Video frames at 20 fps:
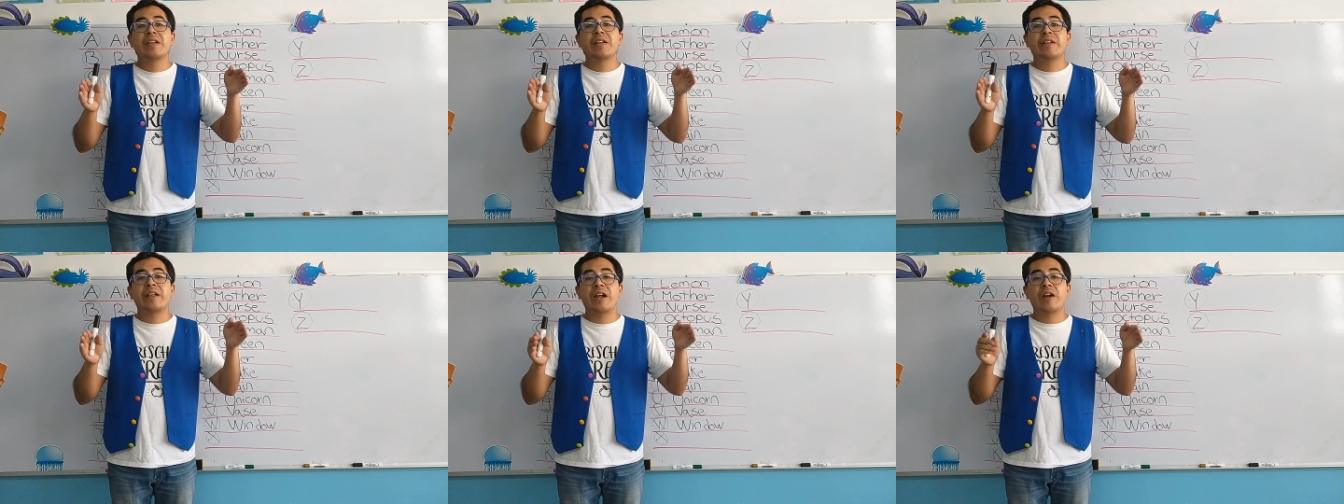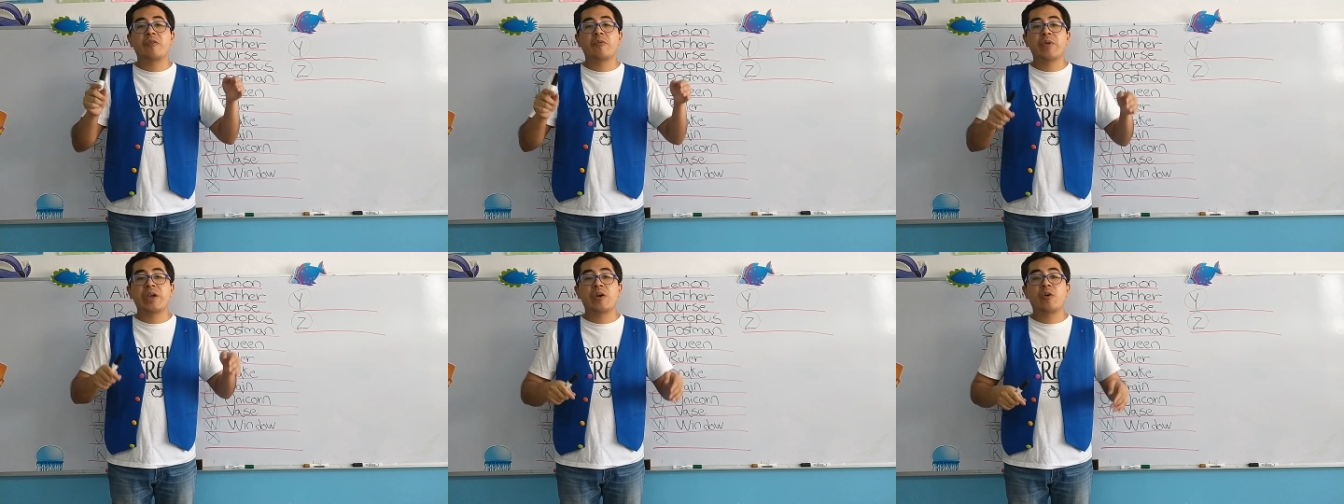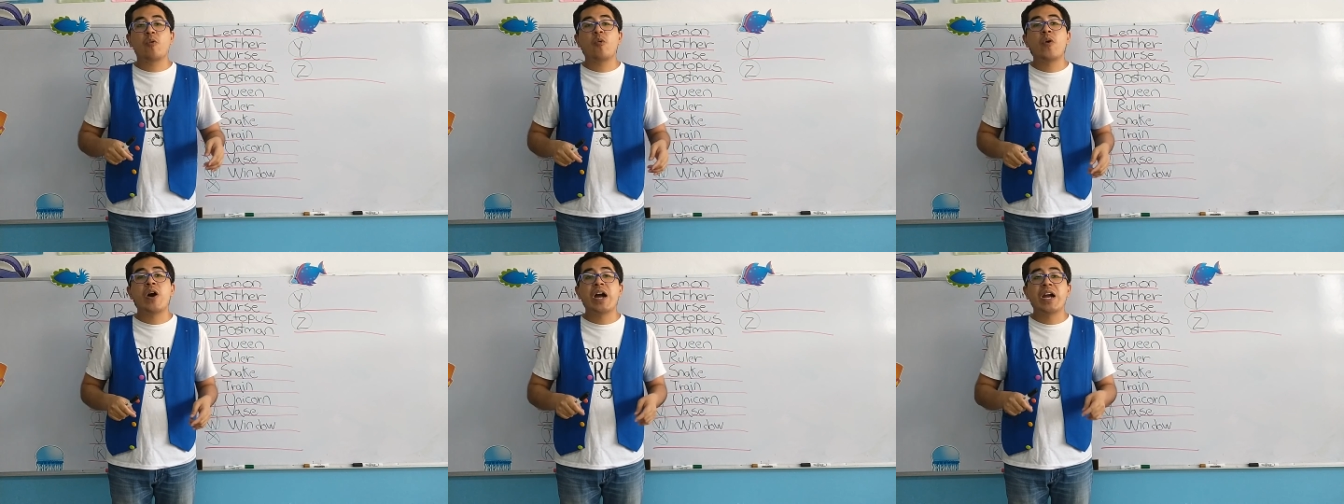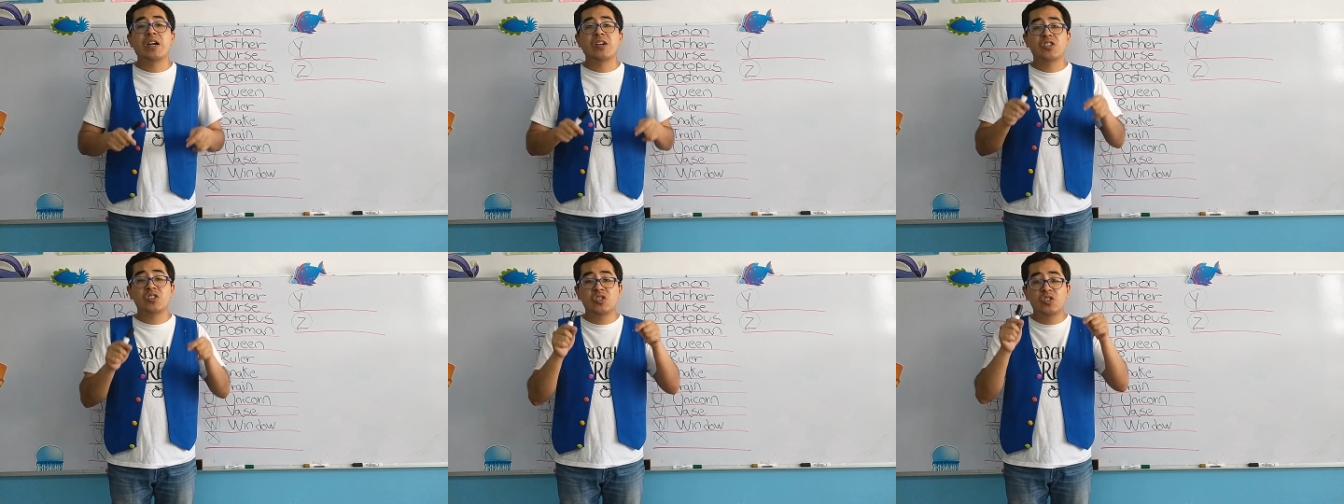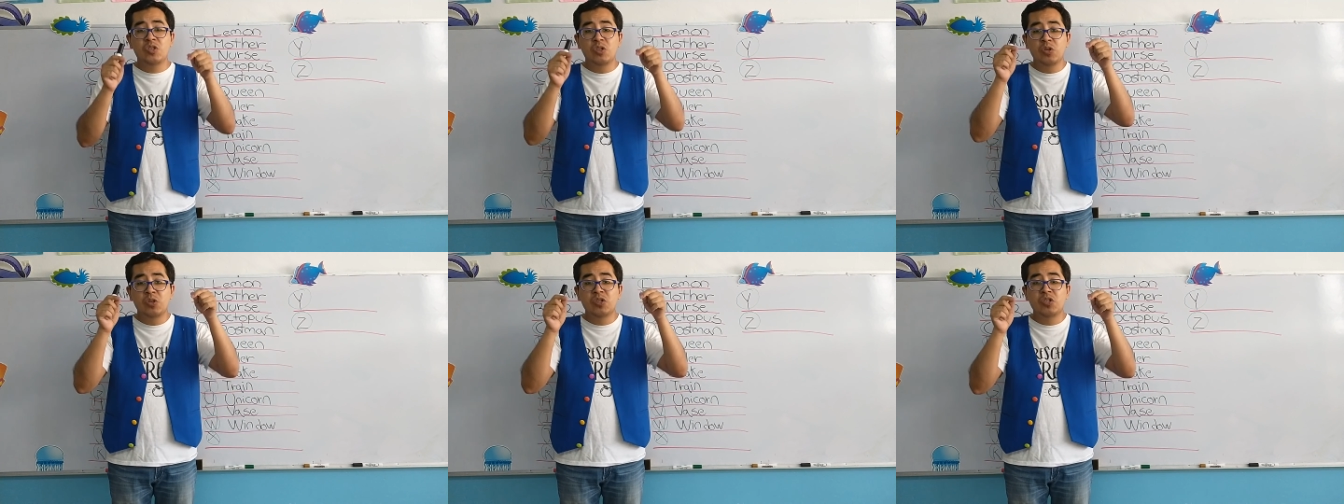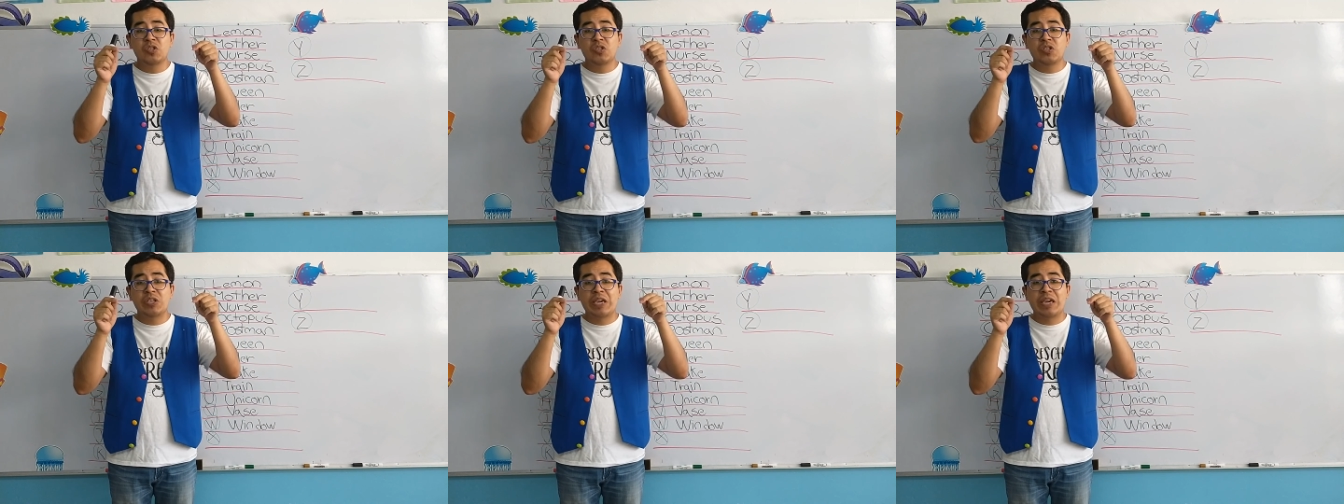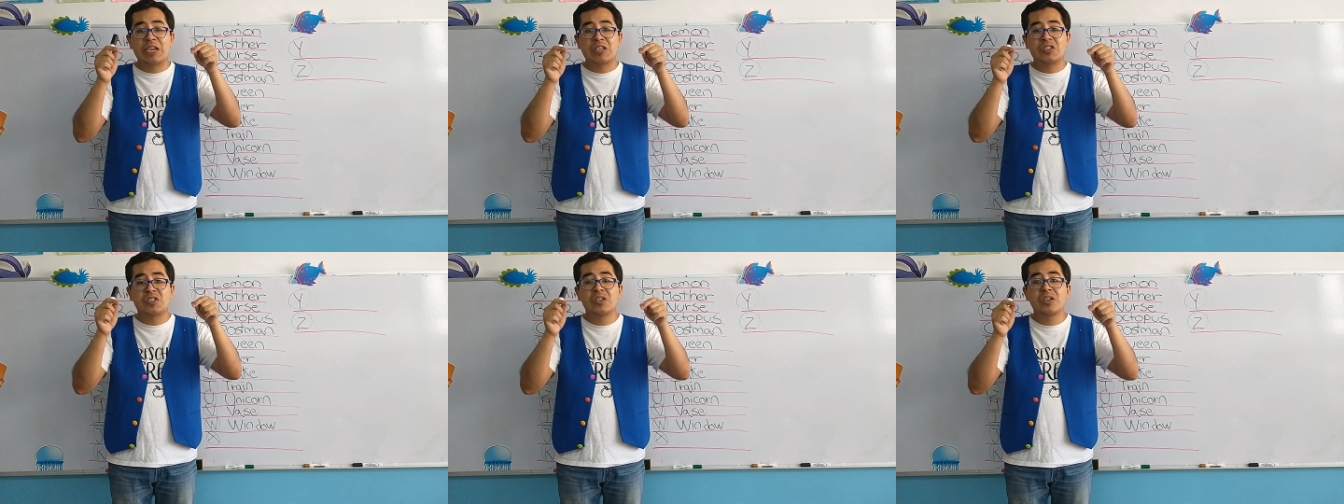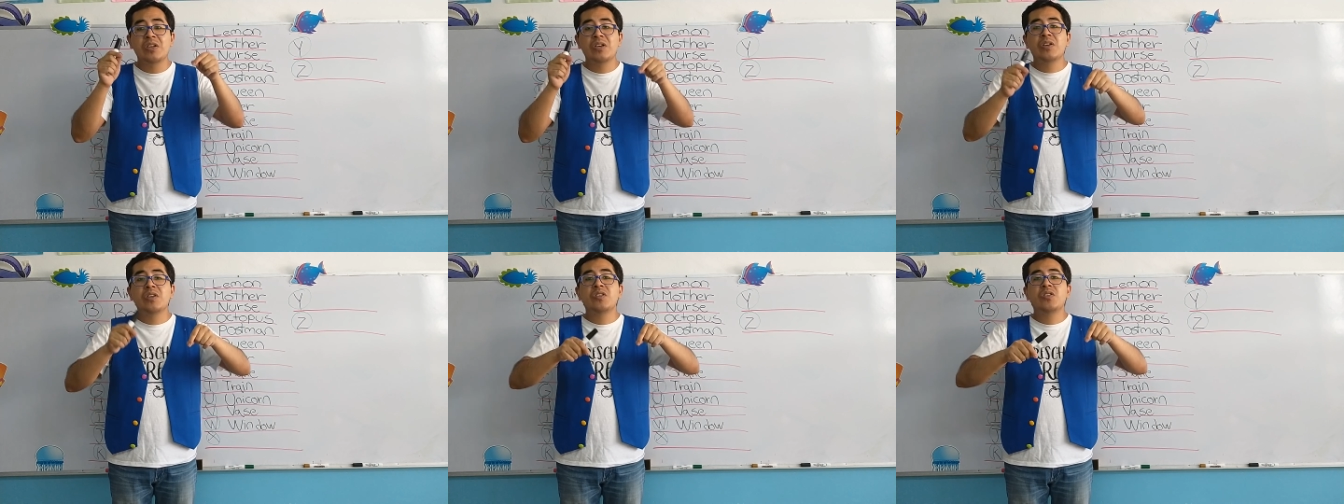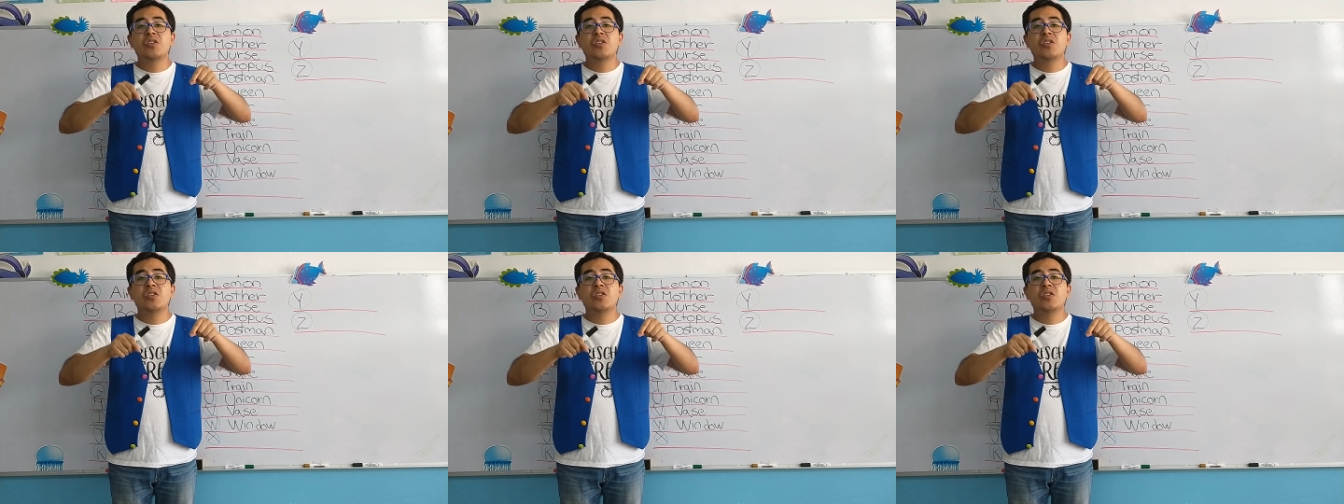that requires two sticks